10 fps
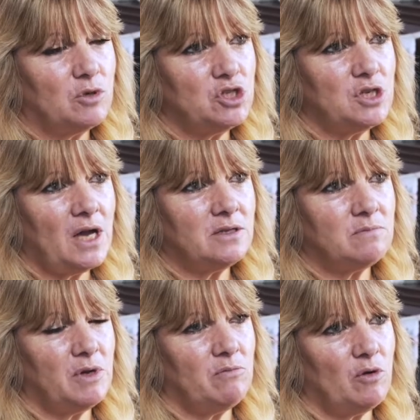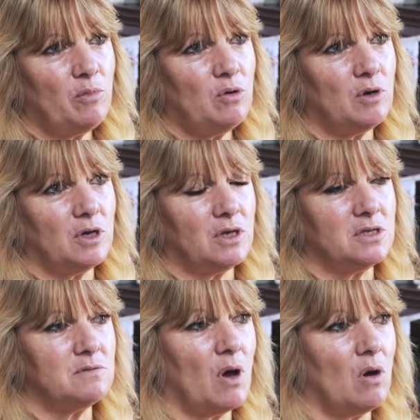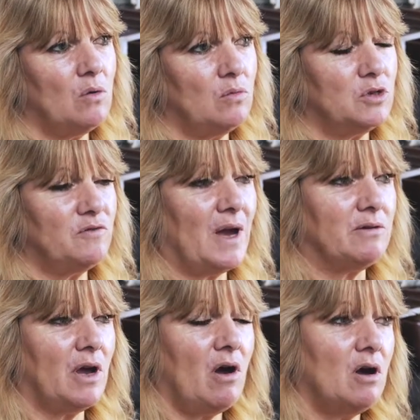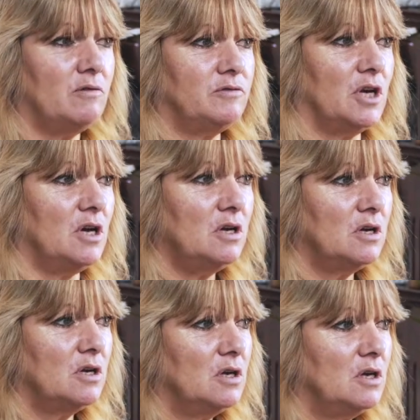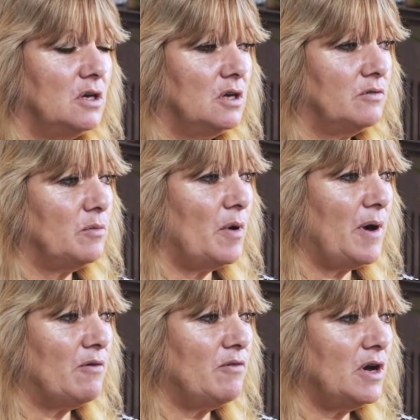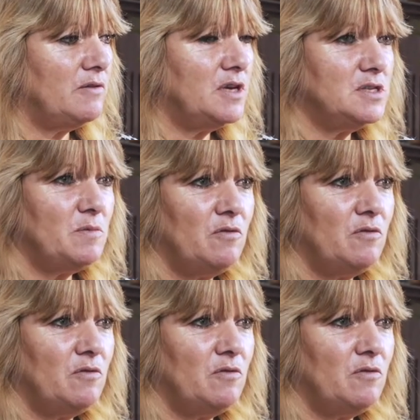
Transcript: But she had been reporting this mole, we found out after, from about 5 years